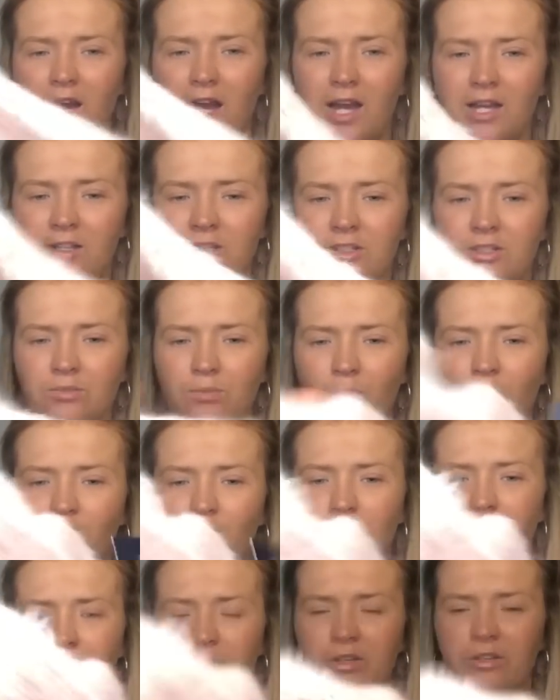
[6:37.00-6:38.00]
hand
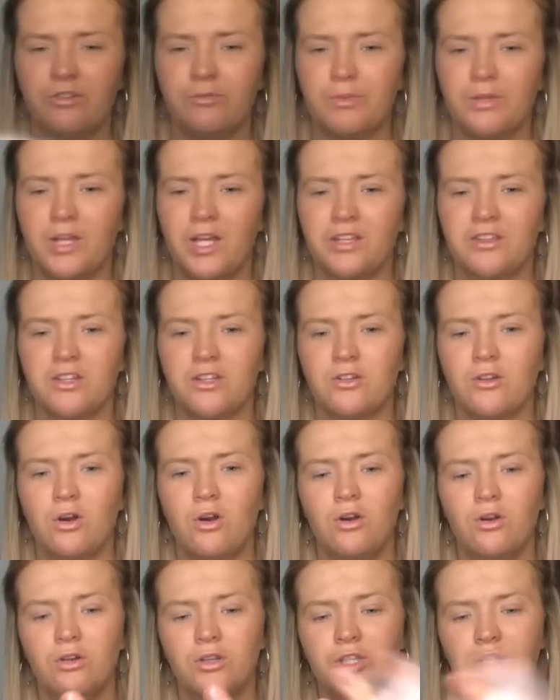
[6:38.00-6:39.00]
warmers, but like they're
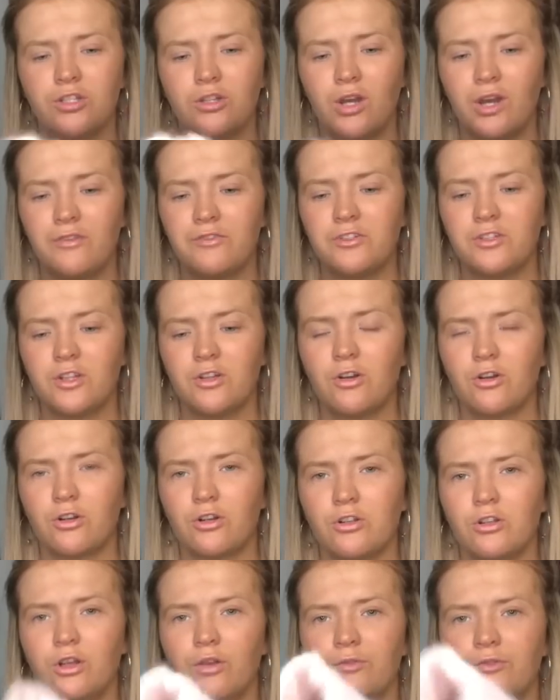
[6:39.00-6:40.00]
not you don't have, they're
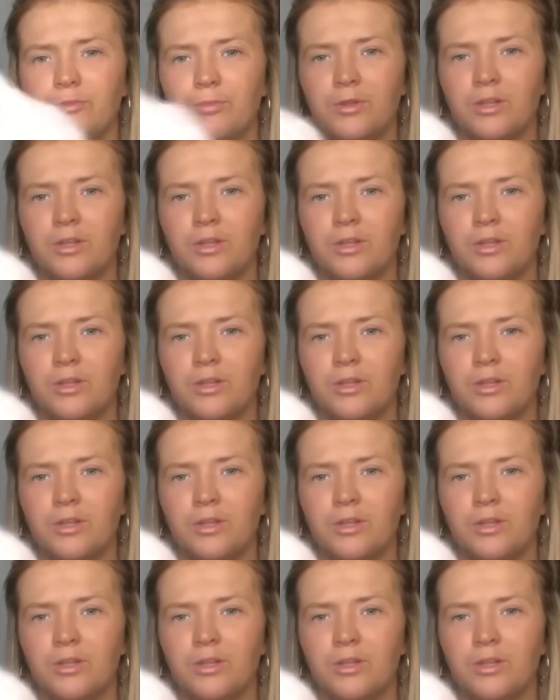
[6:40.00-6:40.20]
not gloves,